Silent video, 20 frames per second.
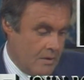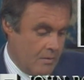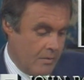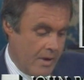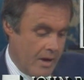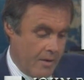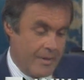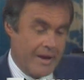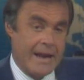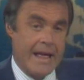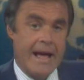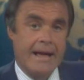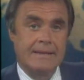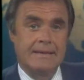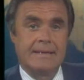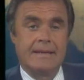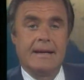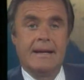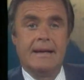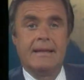Well, in Manhattan
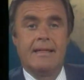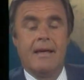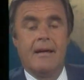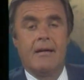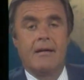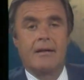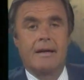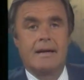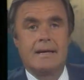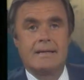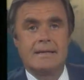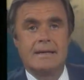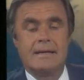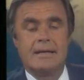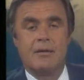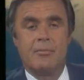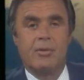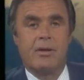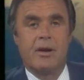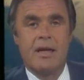tonight, they are kissing the
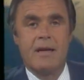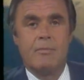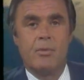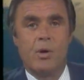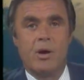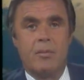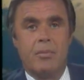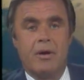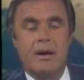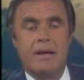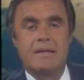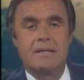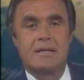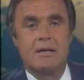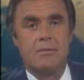Playboy bunnies